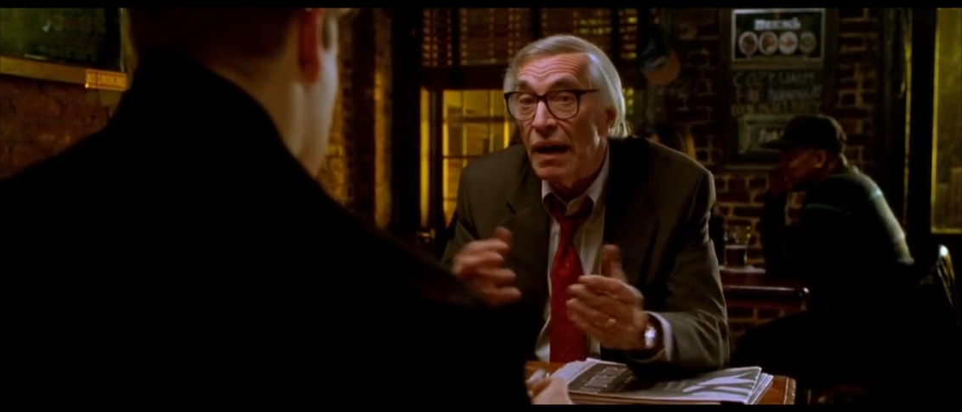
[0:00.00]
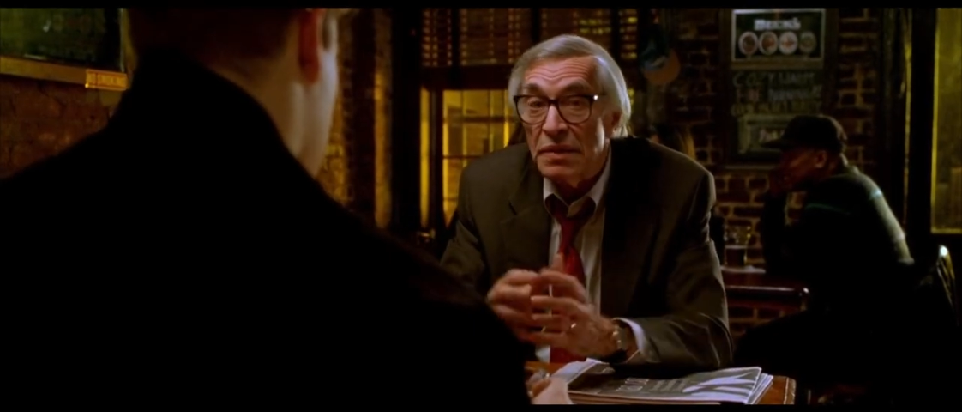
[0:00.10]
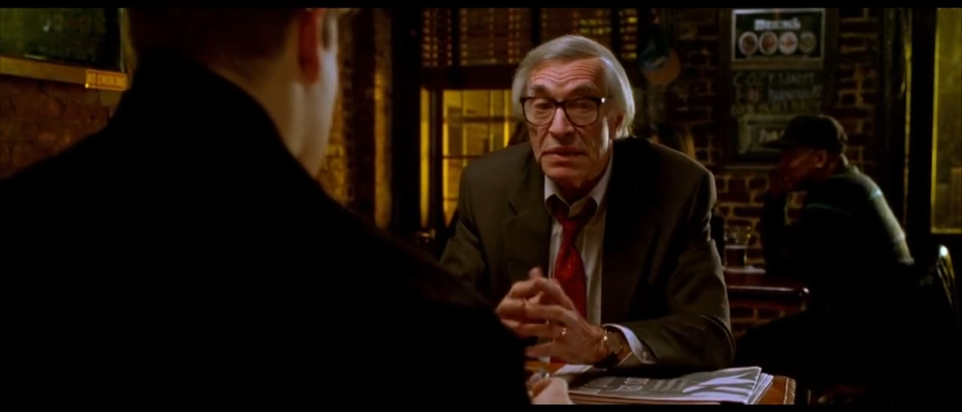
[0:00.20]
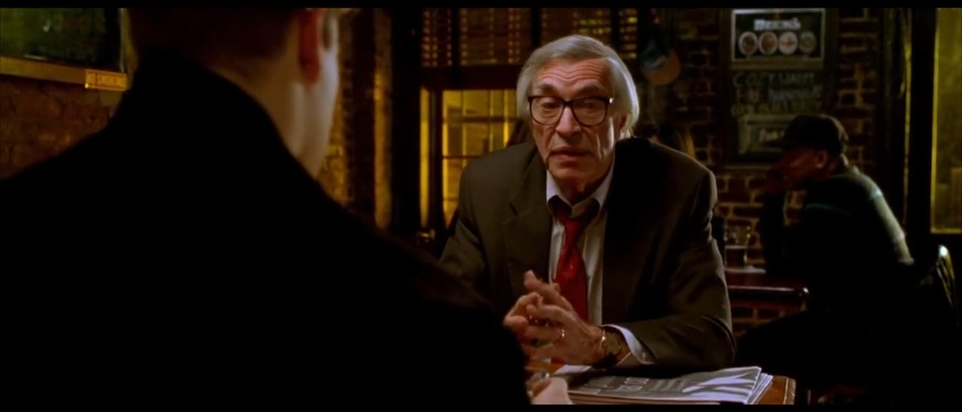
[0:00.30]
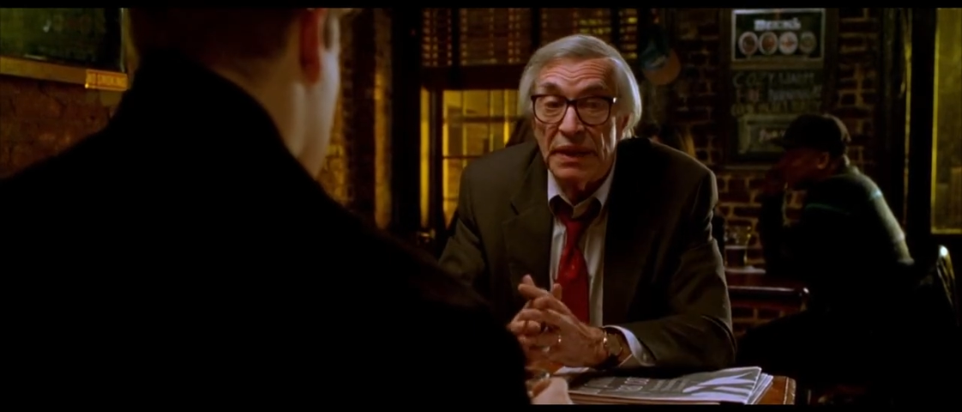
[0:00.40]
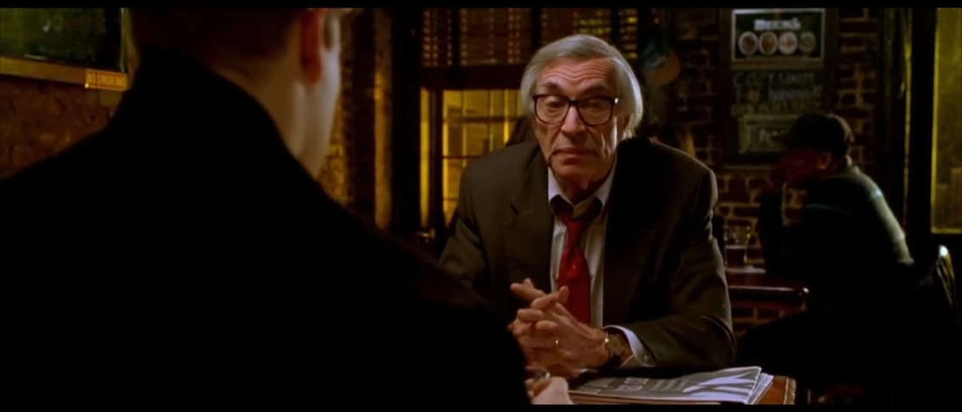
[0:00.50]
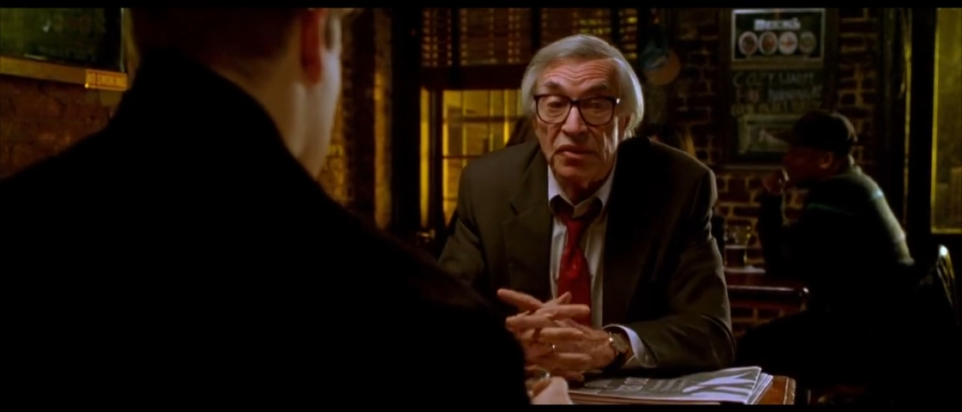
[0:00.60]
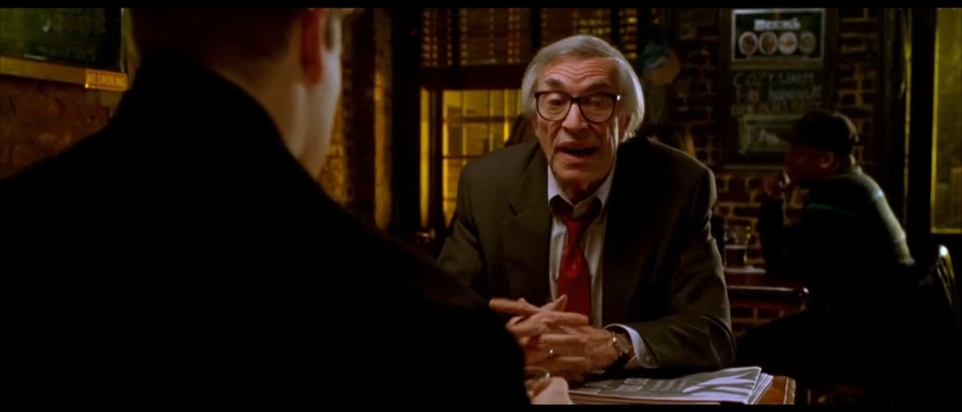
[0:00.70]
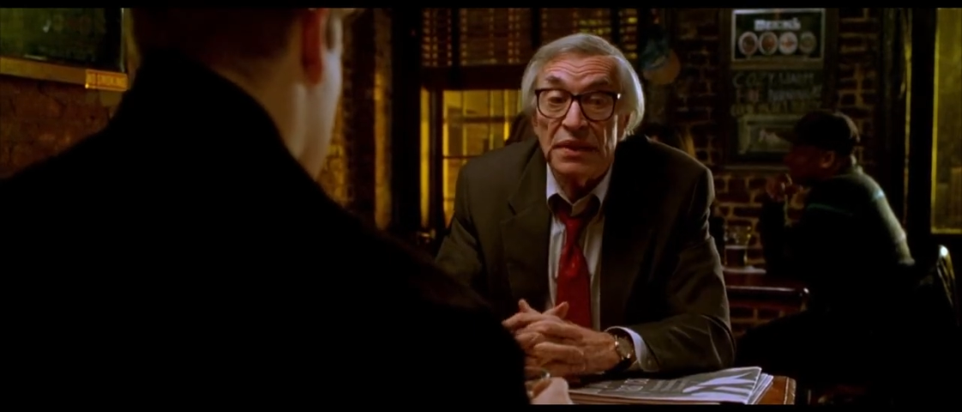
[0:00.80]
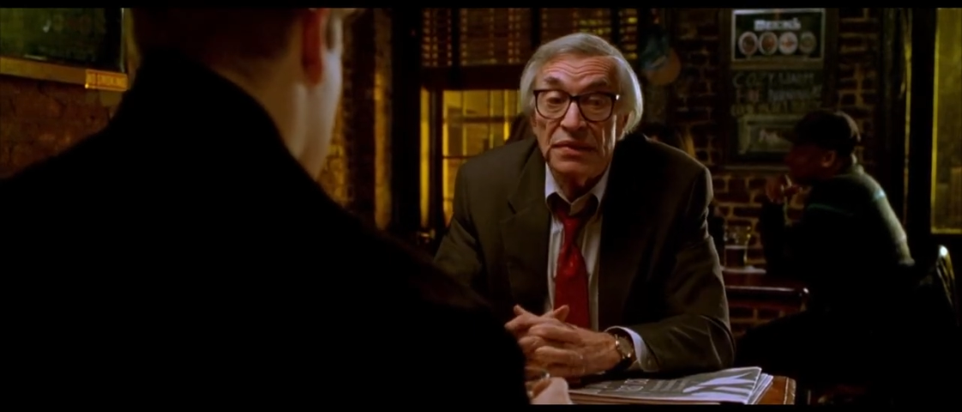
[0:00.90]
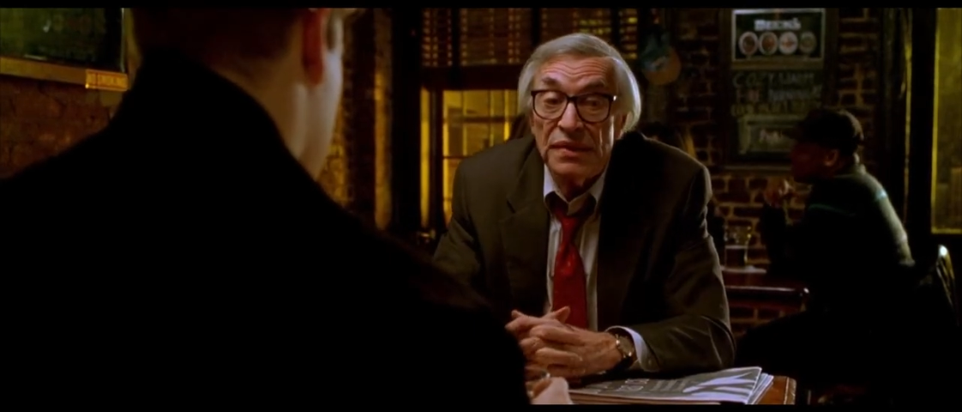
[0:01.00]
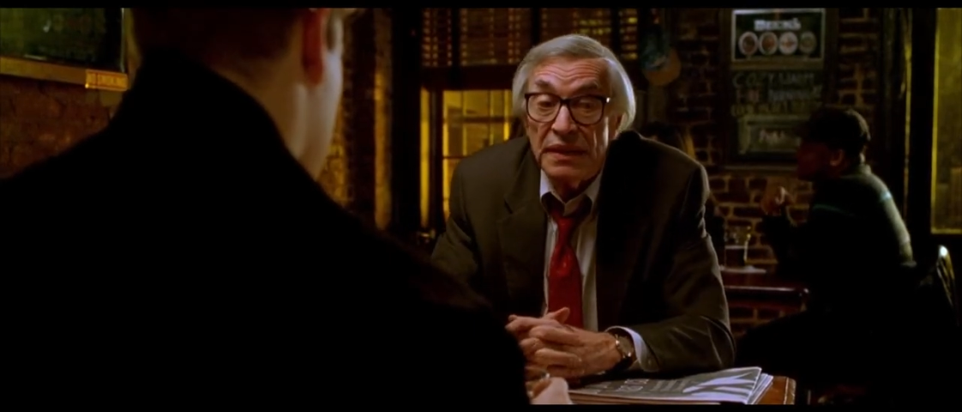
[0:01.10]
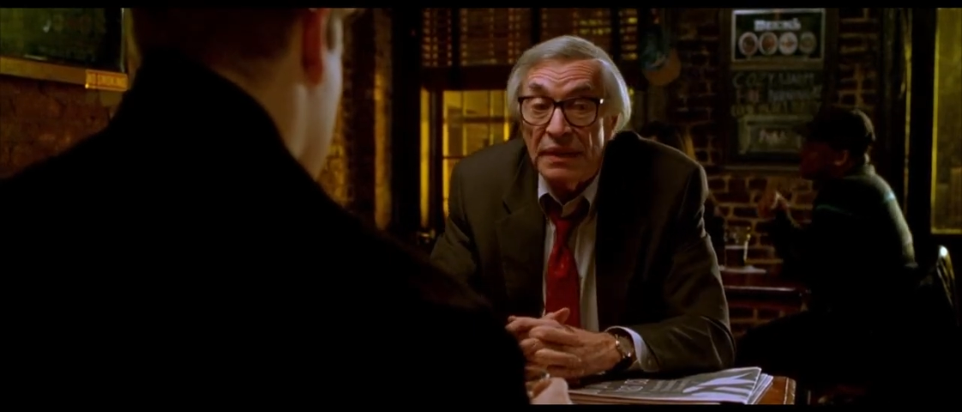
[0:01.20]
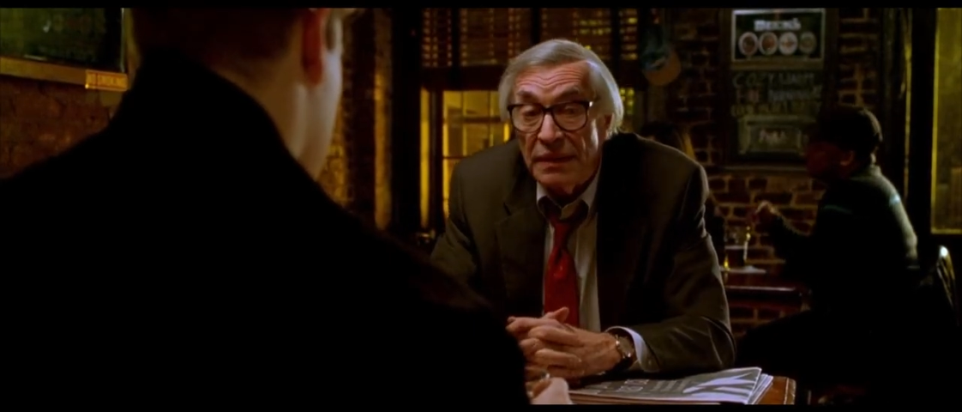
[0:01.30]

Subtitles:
was quite a prodigy,